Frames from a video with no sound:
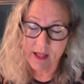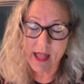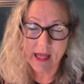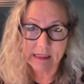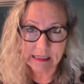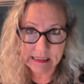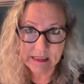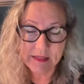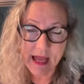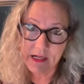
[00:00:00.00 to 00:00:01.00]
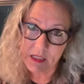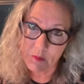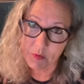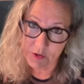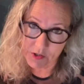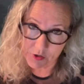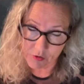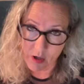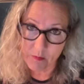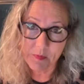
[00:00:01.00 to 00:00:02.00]
and in that he puts
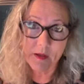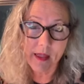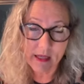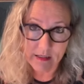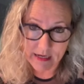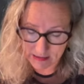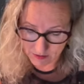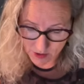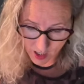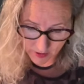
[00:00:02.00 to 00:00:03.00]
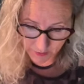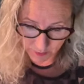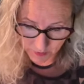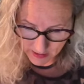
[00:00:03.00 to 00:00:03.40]
Trump and Netanyahu